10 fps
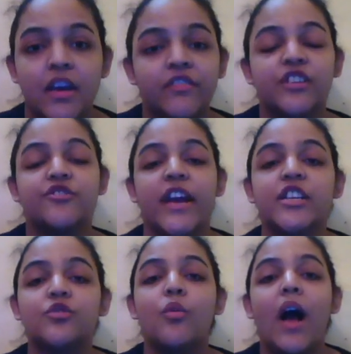They try
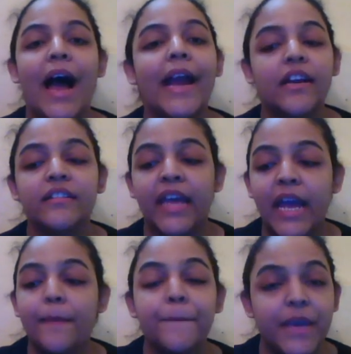to hide
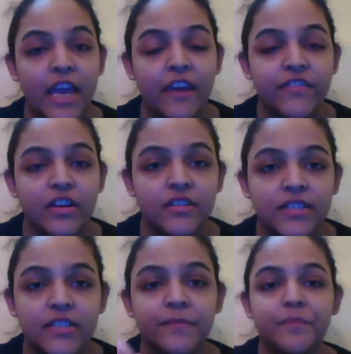their behaviors.